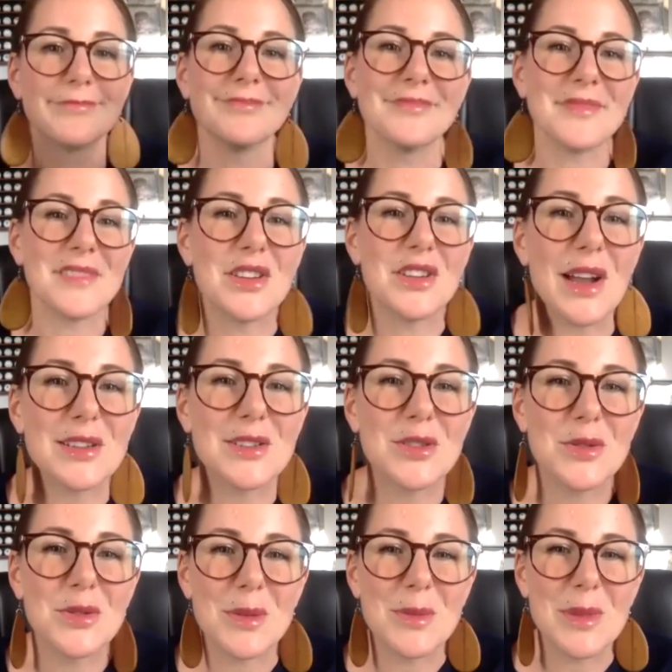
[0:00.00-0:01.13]
You got to
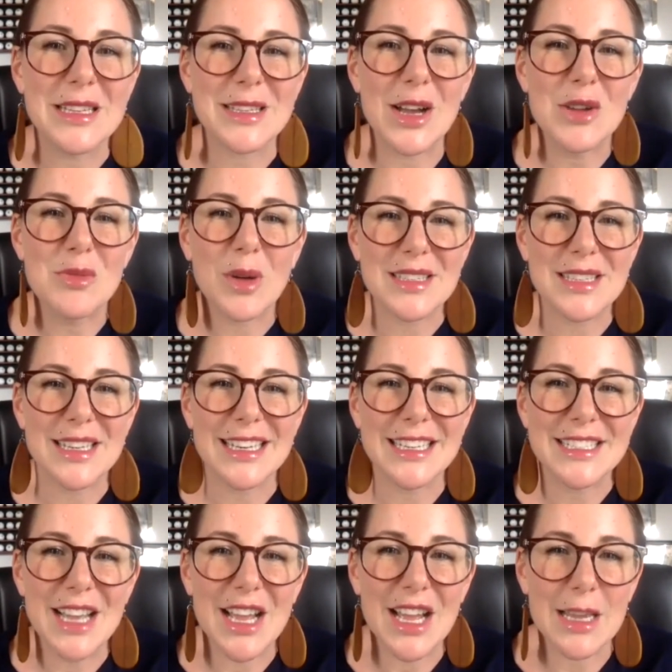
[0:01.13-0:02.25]
do, I mean, it's
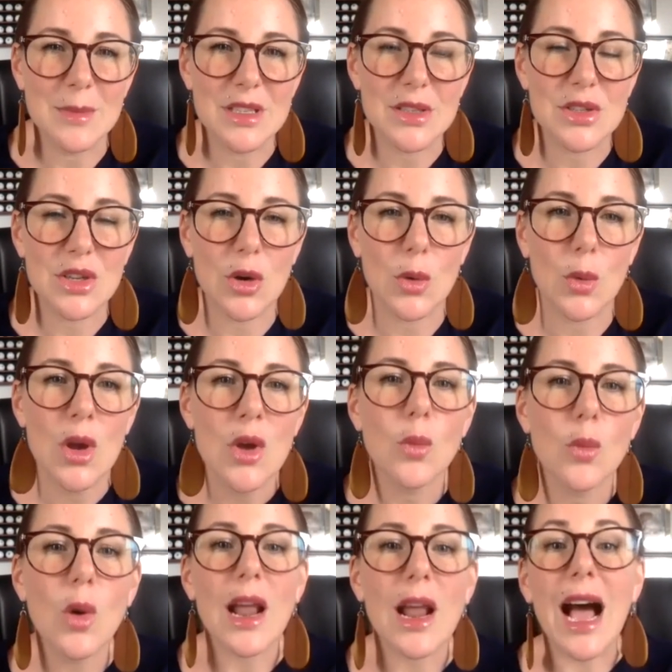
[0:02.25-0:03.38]
unprecedented times. So
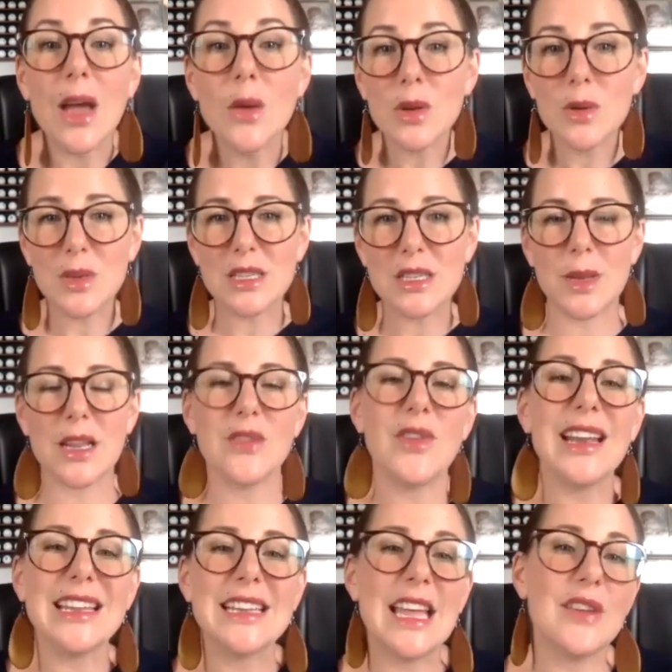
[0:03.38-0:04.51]
what I would be spending, if I
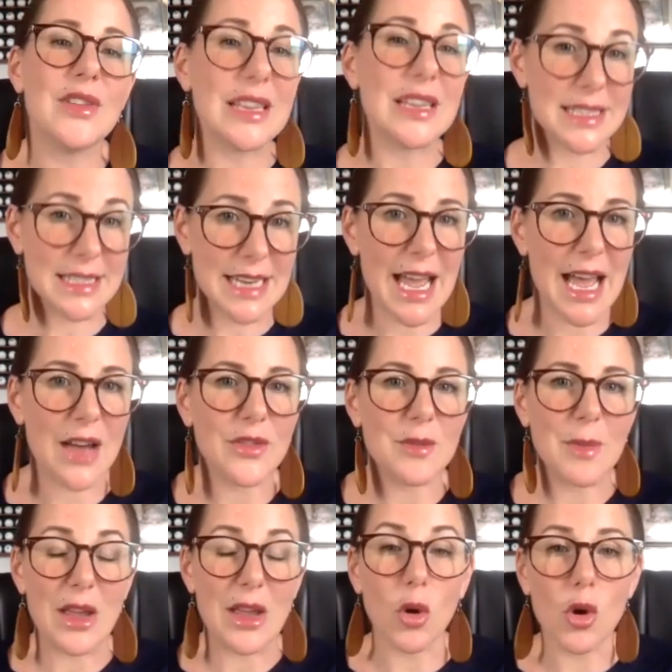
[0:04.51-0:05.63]
didn't have any staff and
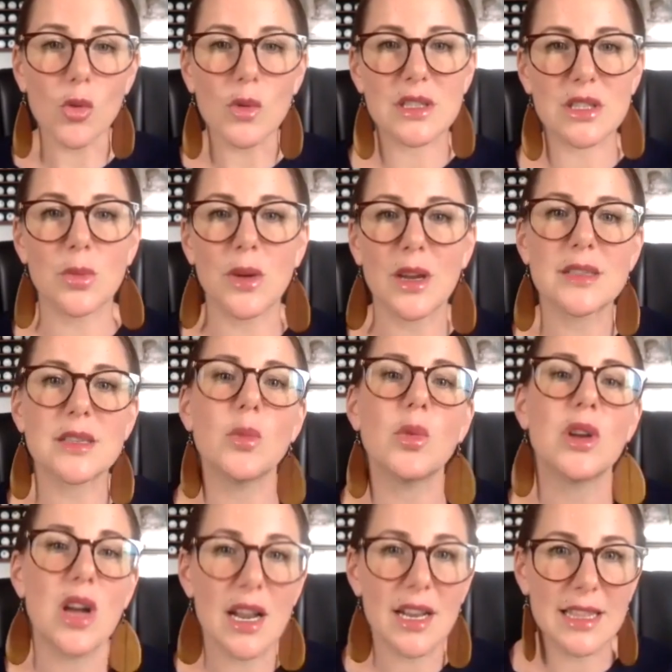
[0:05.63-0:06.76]
my goal was to bring someone
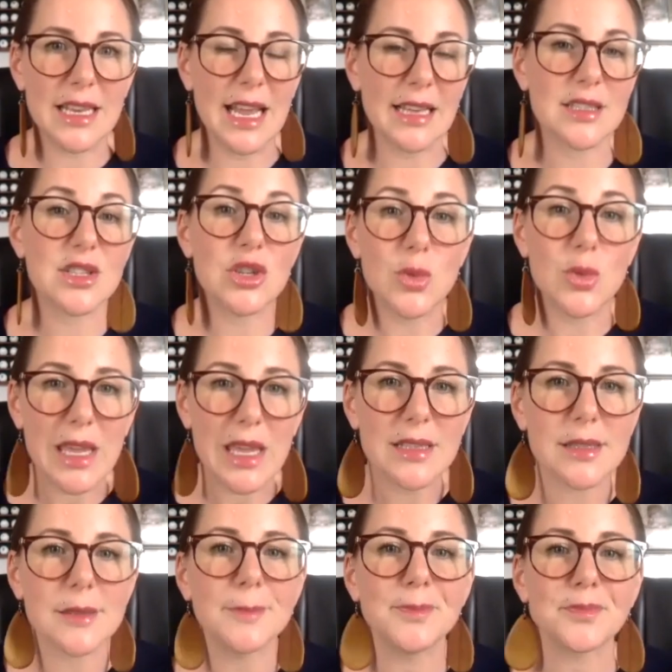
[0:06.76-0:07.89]
on in the next 2
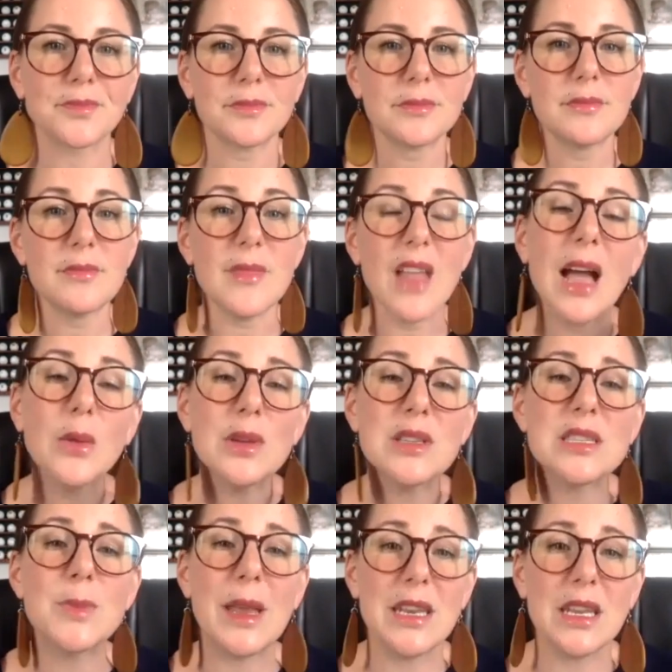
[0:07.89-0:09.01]
weeks, I would
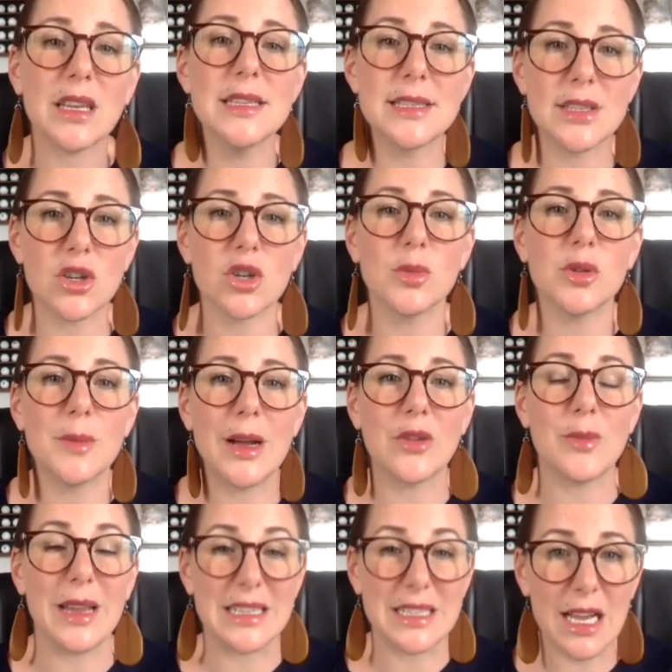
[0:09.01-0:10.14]
spend a considerable amount
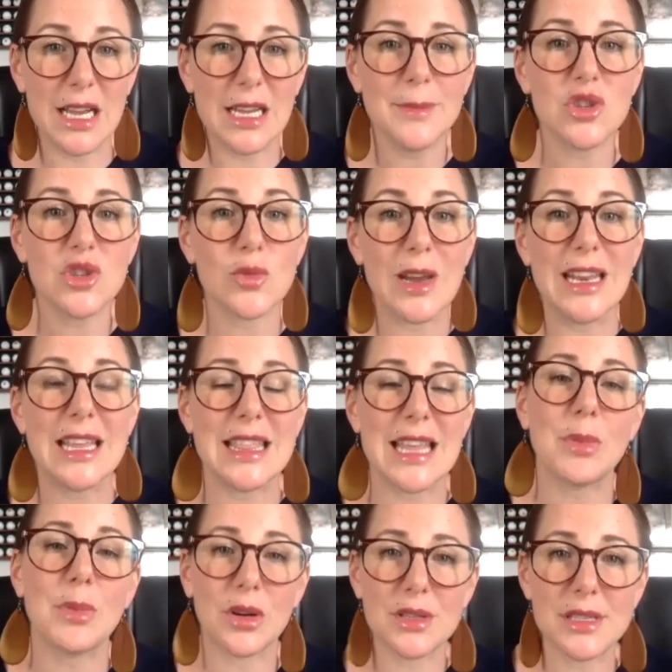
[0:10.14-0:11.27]
of my time training
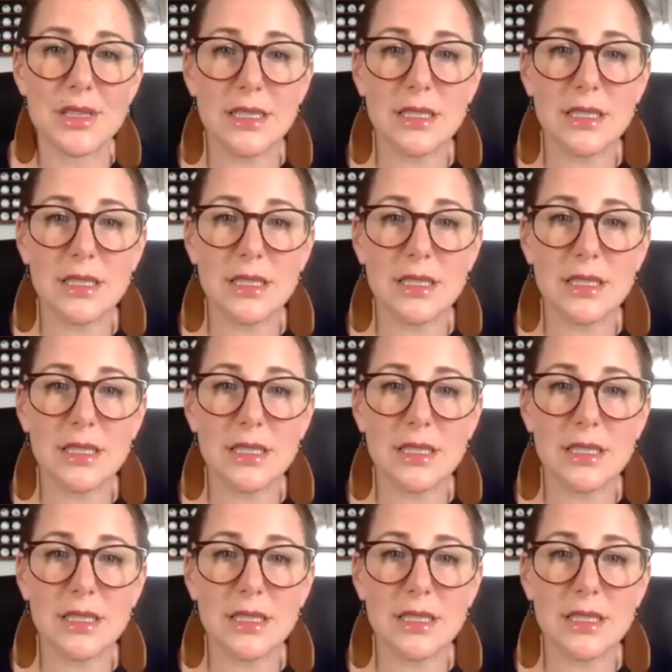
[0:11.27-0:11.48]
that person,